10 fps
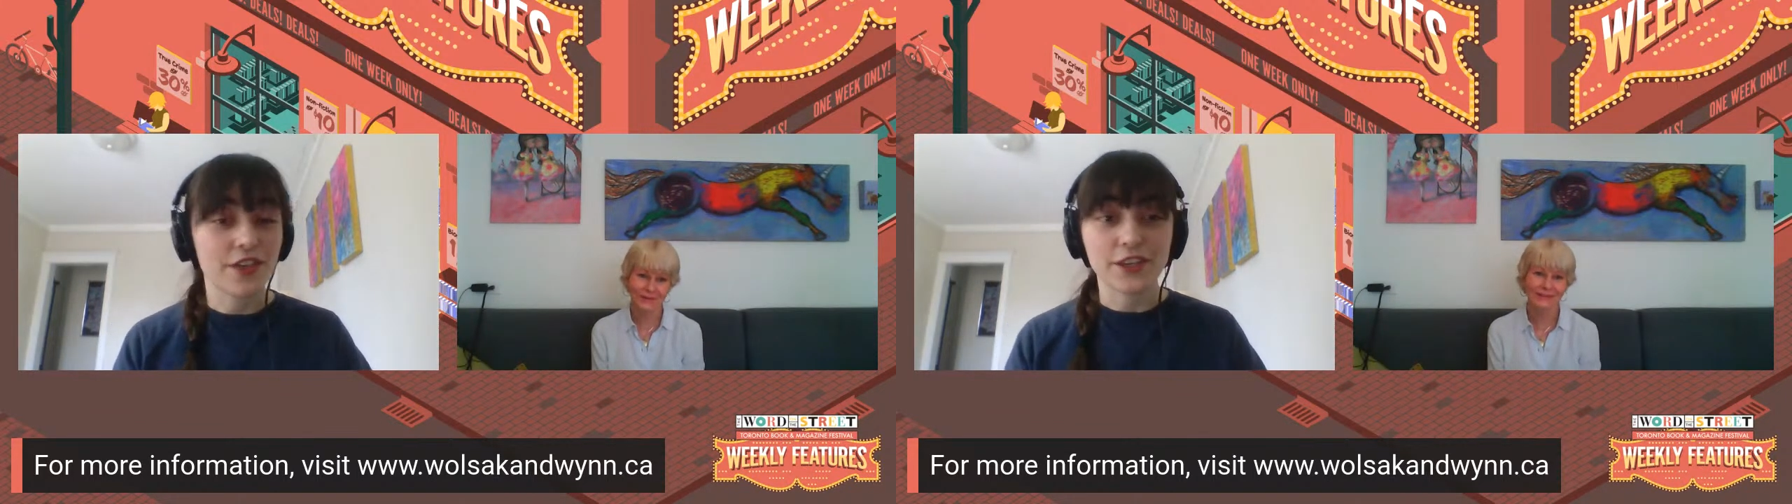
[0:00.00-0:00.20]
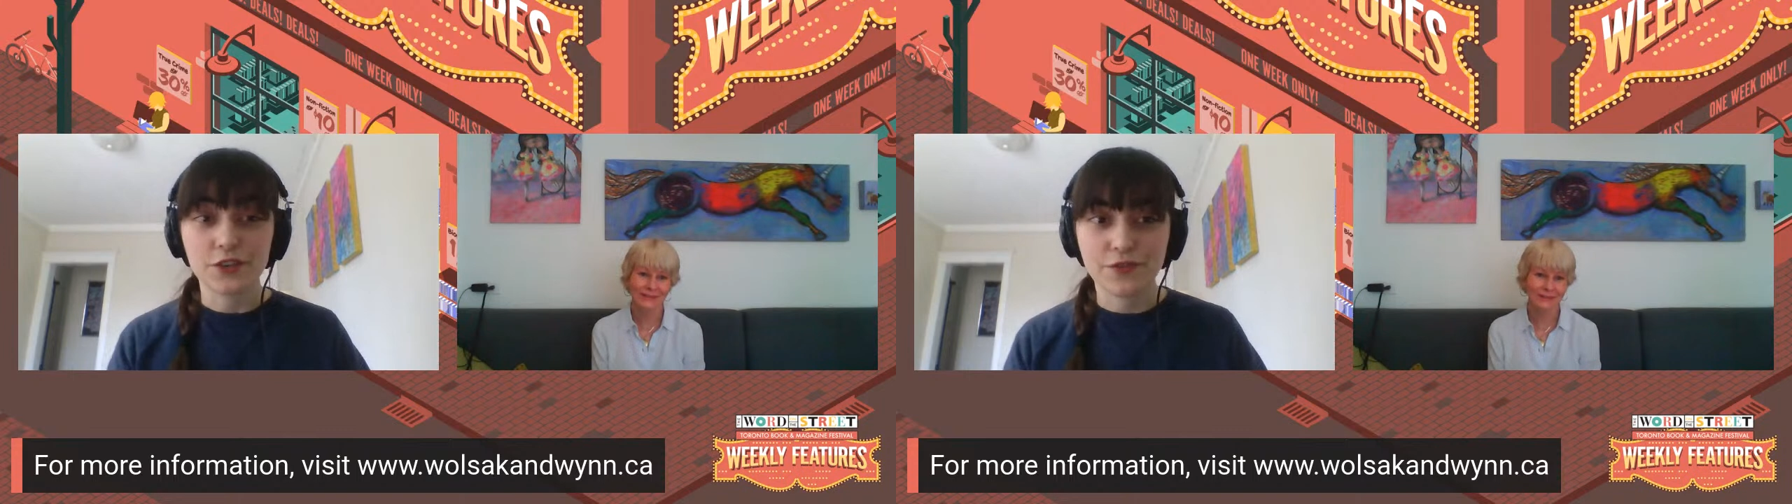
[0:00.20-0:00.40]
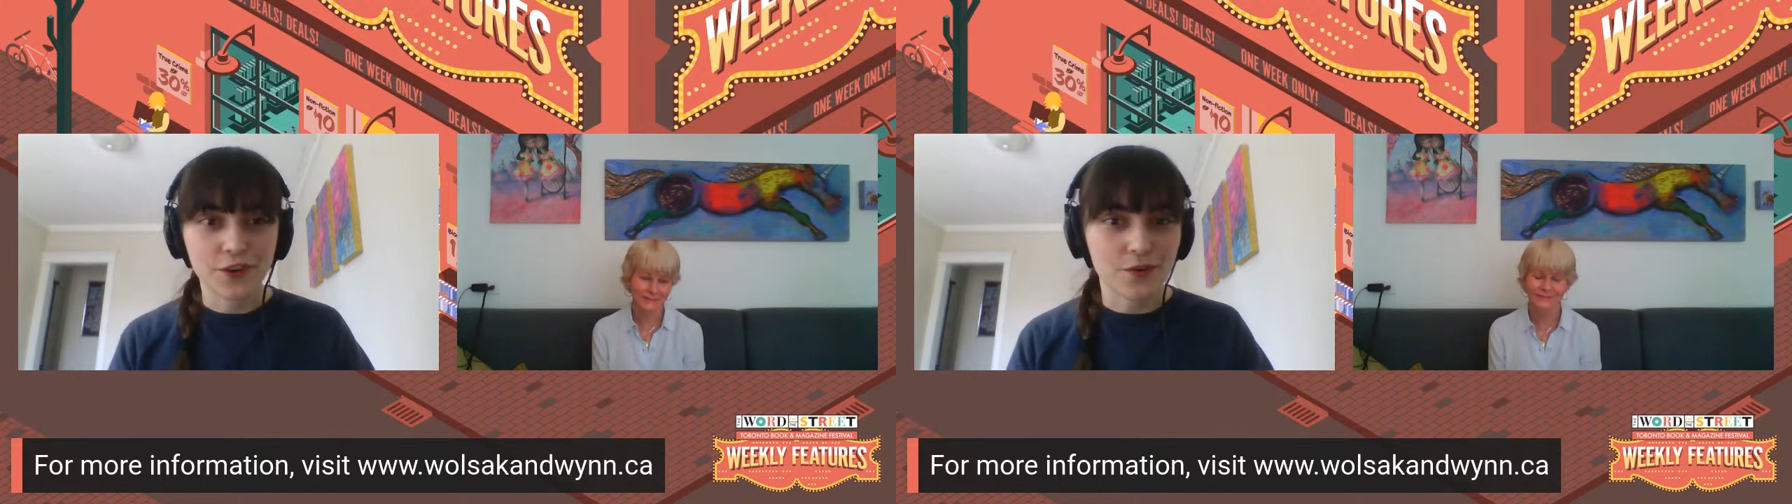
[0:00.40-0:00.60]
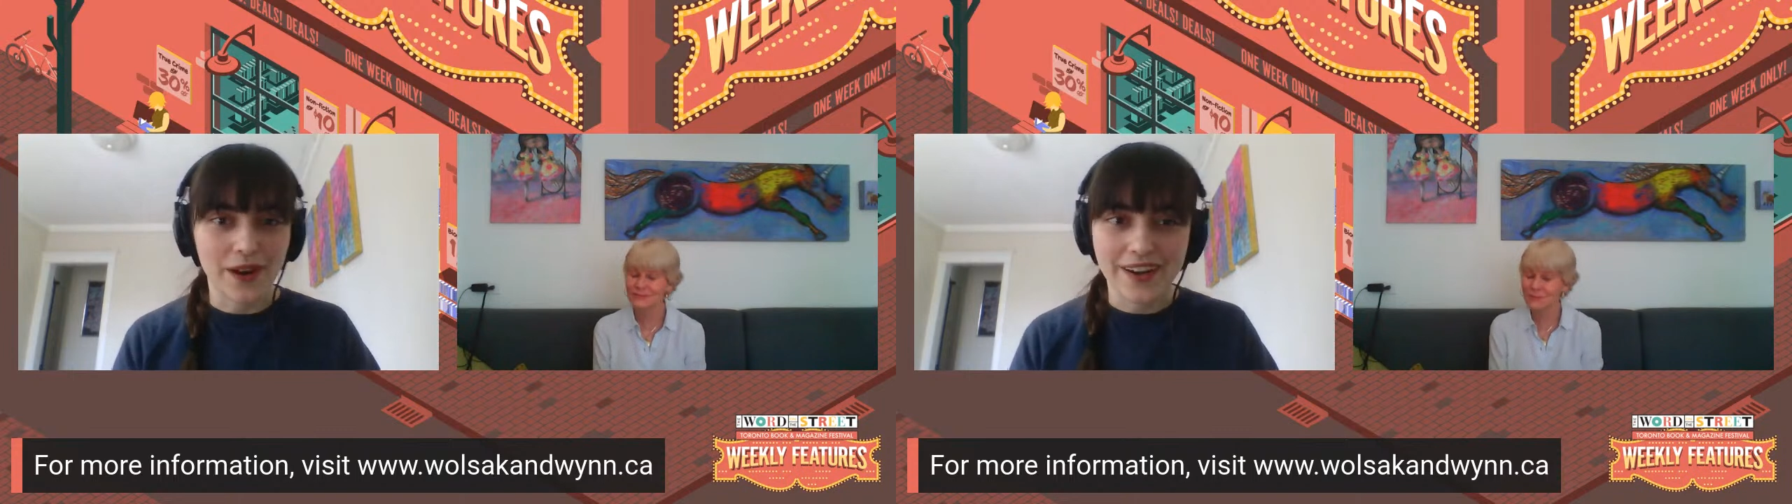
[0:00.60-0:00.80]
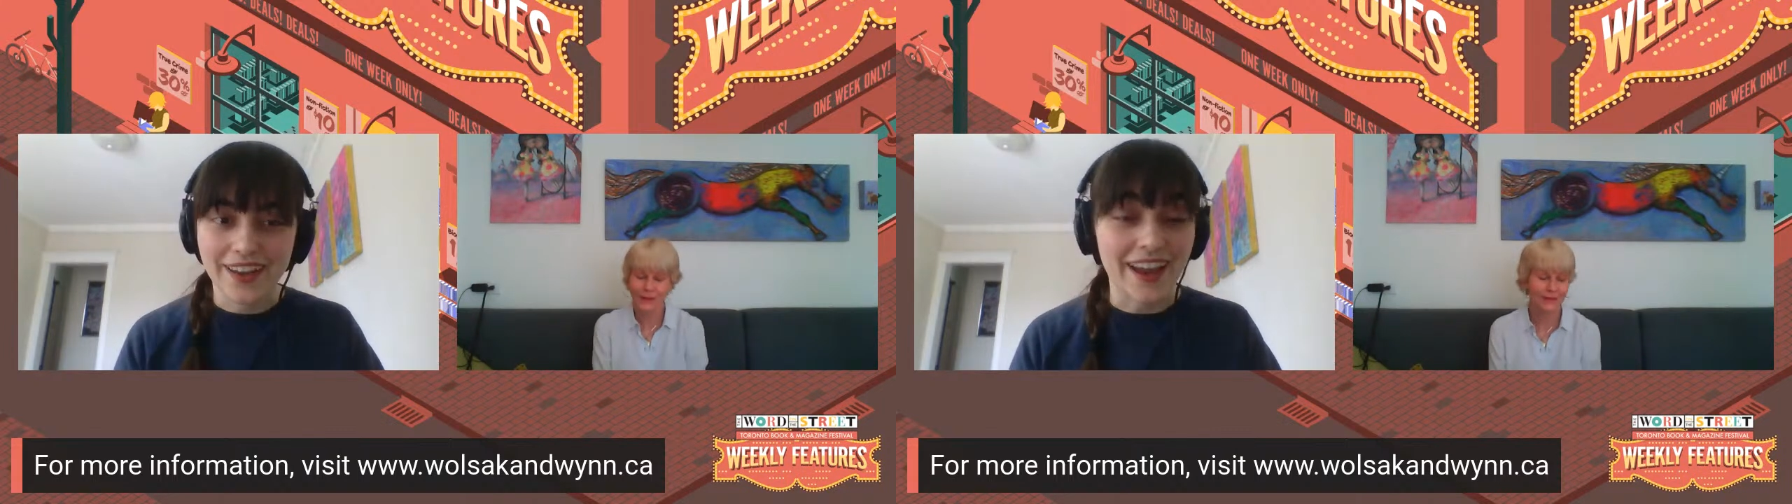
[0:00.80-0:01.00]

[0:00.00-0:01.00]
And thank you for your writing.